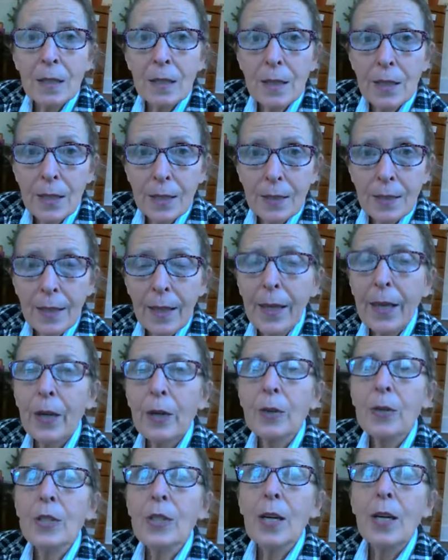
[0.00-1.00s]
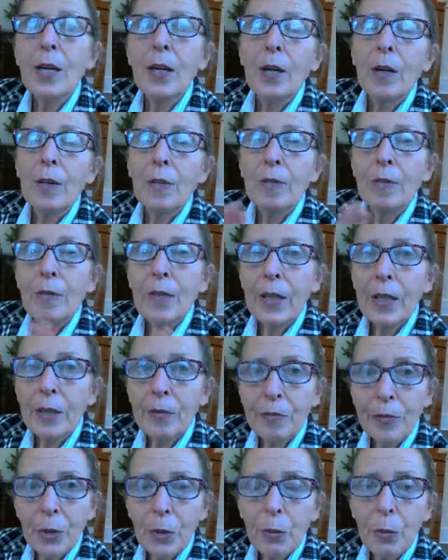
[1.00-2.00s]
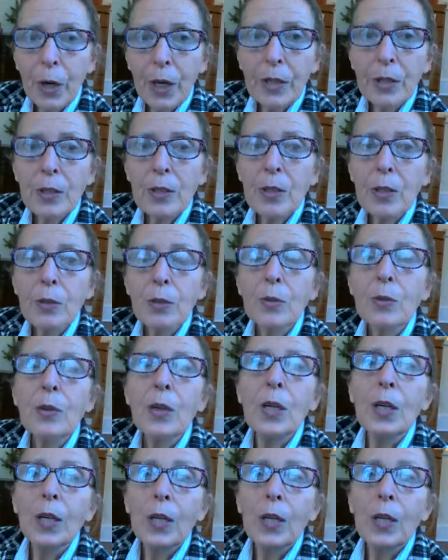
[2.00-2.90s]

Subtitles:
discount if you want to